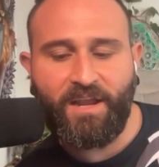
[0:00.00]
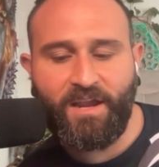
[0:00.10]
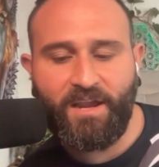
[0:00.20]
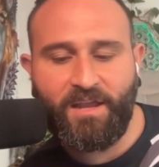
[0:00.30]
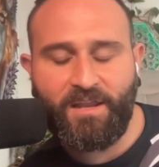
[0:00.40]

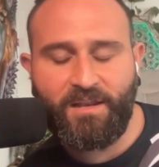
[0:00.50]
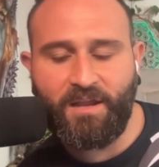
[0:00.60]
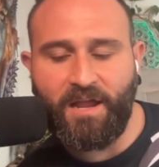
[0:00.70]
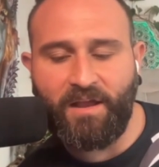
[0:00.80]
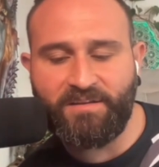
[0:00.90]
and
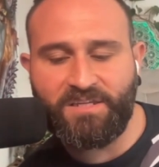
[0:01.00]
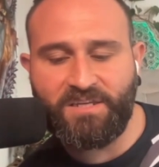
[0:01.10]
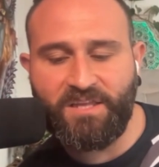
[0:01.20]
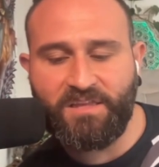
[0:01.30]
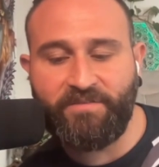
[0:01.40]
I
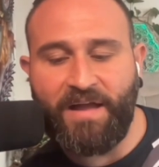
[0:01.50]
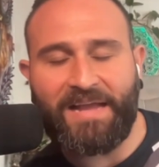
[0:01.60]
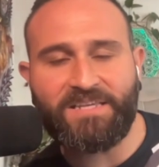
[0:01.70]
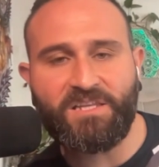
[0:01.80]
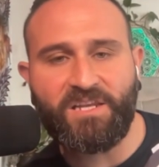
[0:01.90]
see that they've
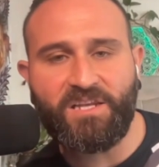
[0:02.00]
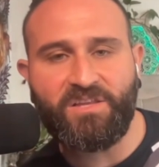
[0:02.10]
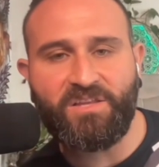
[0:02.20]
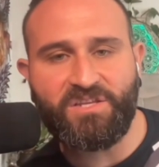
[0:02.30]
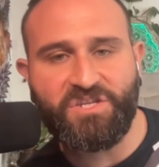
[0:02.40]

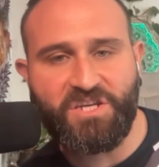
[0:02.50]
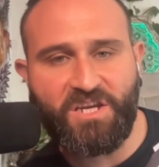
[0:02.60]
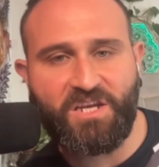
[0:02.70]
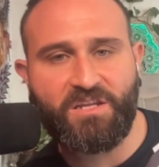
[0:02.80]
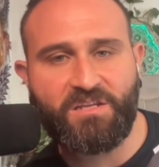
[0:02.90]
isolated the
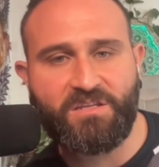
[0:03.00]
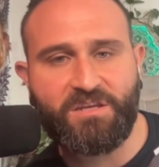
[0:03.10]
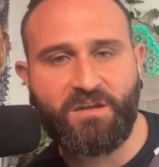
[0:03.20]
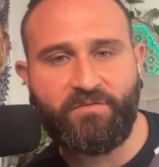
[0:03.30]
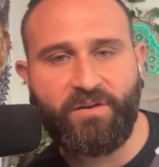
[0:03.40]

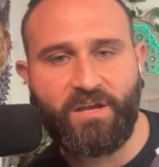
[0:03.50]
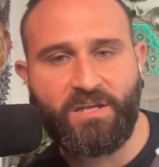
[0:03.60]
genes of